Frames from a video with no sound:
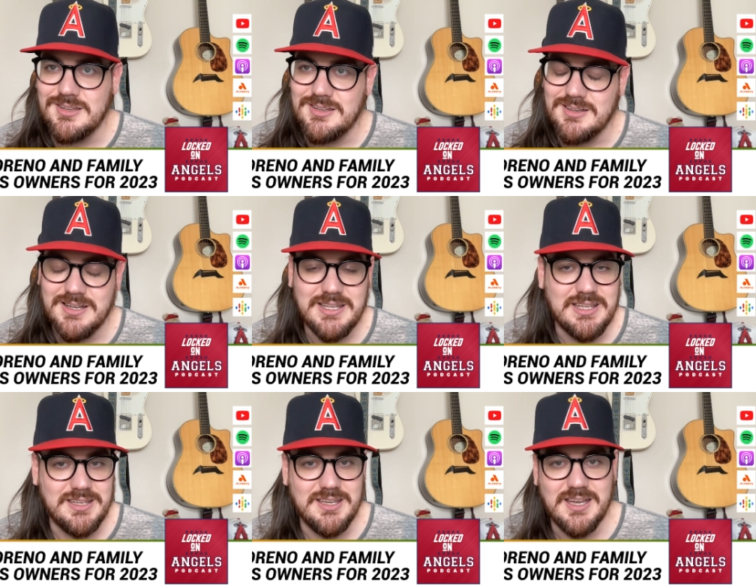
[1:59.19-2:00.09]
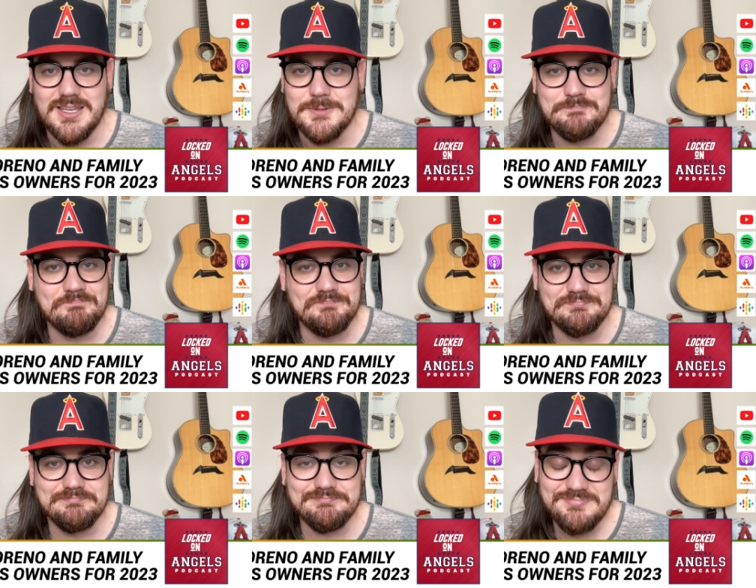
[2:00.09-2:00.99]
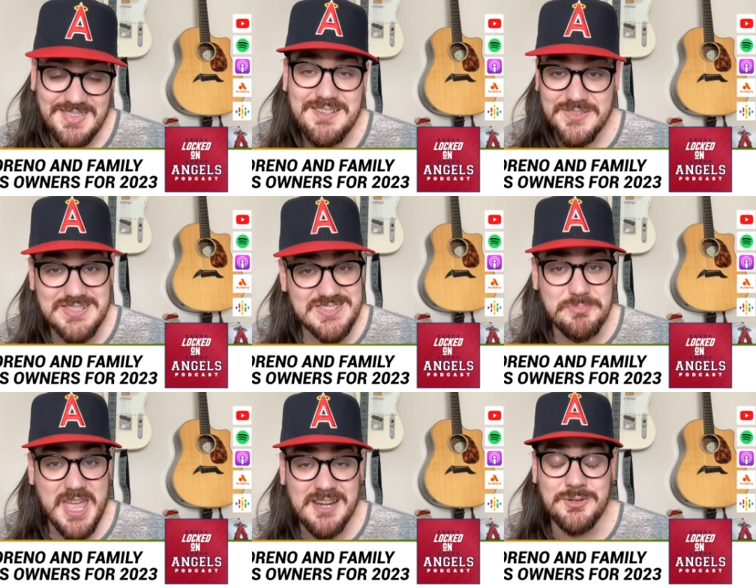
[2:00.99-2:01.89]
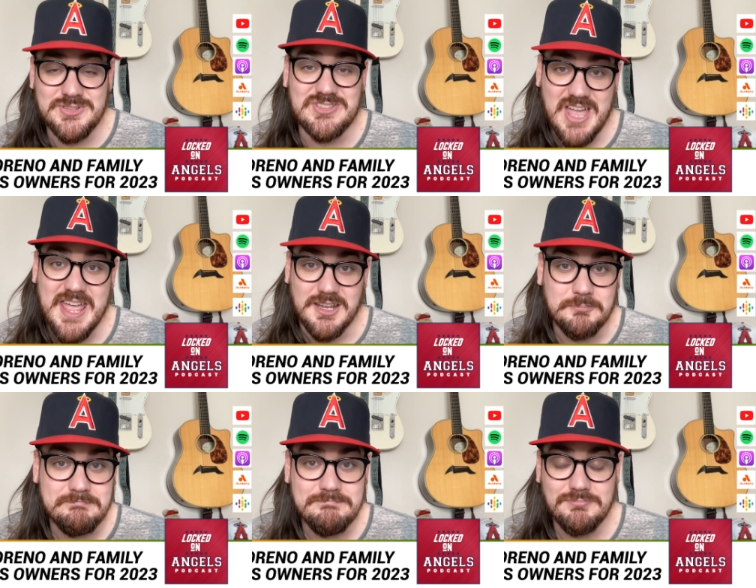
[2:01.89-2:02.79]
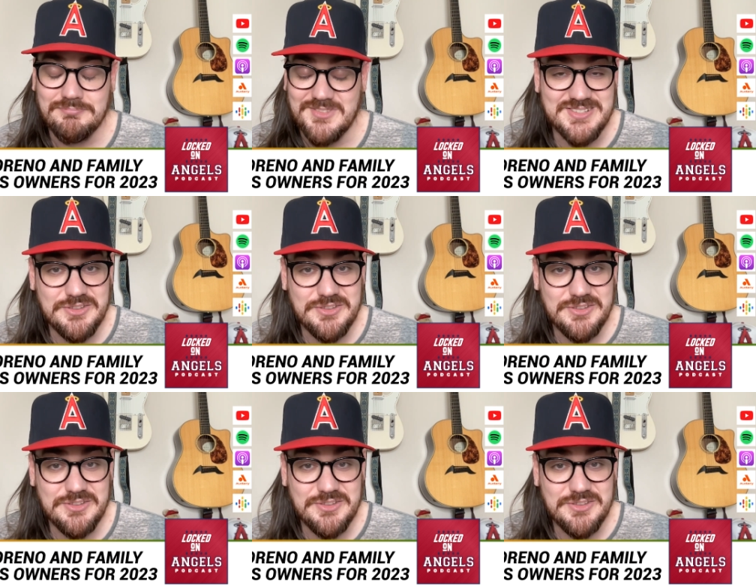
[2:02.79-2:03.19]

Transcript: ay, ay, ay. This is the man who's staying. This is the